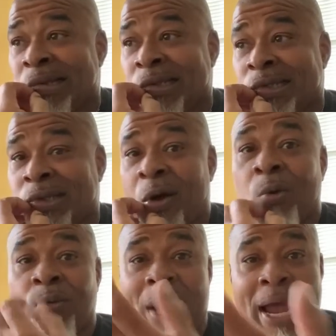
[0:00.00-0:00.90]

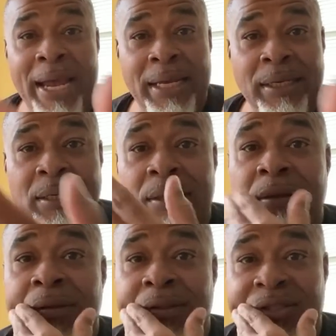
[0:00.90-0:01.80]
So, right.
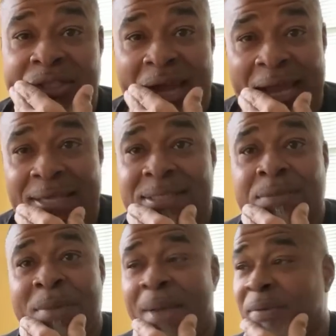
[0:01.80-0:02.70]
Snakes.
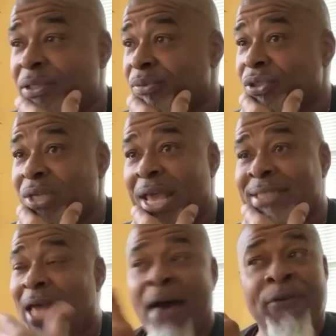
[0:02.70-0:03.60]
There might be some
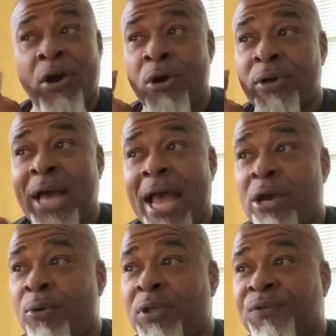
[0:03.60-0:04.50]
snakes. I've heard
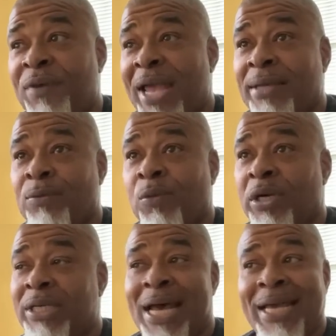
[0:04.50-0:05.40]
coyotes fighting
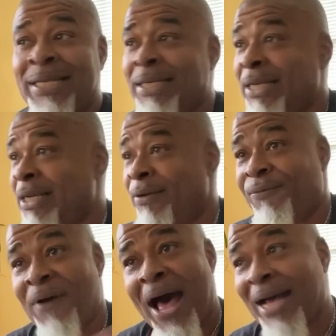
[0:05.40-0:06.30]
one night.
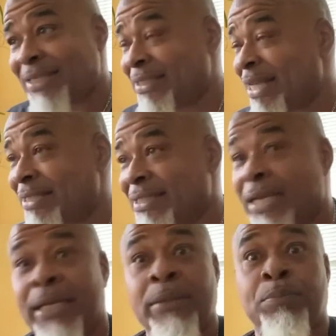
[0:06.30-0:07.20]
Foxes. I've
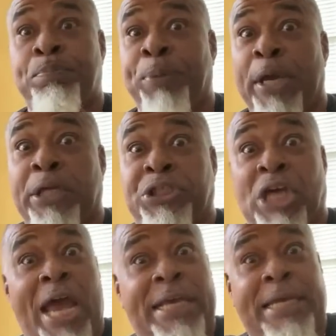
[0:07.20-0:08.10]
seen big,
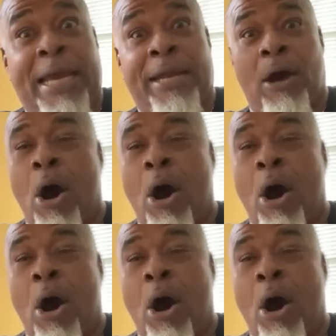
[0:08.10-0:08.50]
gigantic.